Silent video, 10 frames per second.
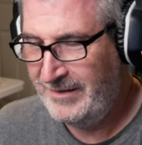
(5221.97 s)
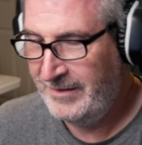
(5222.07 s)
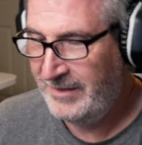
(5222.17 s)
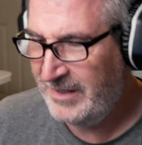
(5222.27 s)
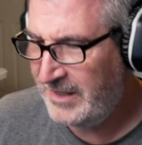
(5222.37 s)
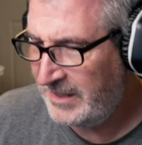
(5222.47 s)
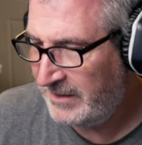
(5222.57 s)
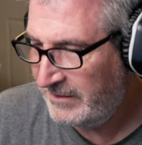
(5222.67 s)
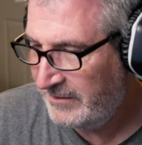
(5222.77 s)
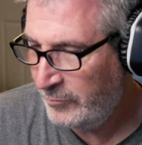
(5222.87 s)
Huh,
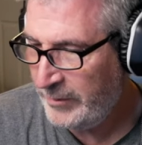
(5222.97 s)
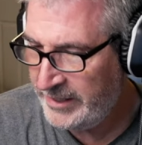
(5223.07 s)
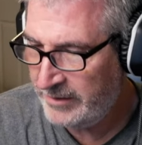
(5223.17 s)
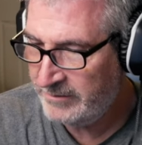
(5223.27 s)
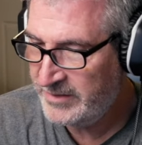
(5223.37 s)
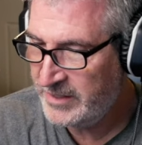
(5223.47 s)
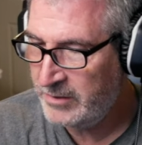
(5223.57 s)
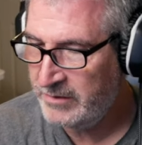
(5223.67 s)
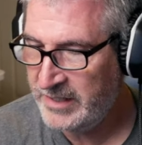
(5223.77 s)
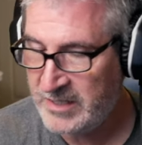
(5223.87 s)
weird. So
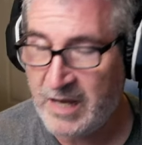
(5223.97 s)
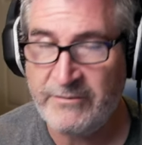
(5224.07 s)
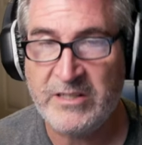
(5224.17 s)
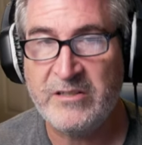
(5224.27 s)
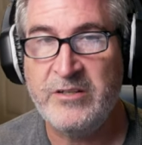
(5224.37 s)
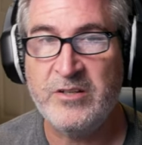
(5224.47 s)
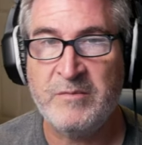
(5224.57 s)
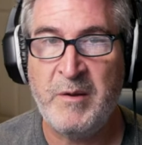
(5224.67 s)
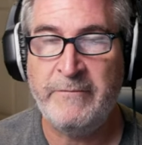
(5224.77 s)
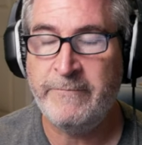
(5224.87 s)
it's obviously just
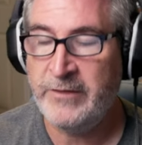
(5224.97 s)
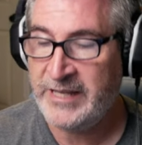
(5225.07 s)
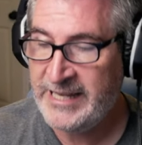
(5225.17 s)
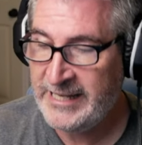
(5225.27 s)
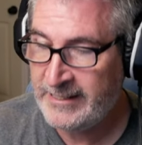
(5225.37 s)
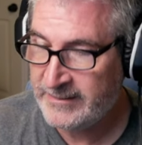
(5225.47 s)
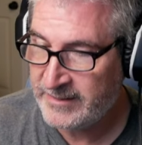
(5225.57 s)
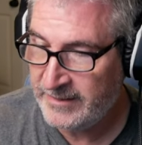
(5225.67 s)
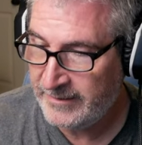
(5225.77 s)
made for the kiddies, huh?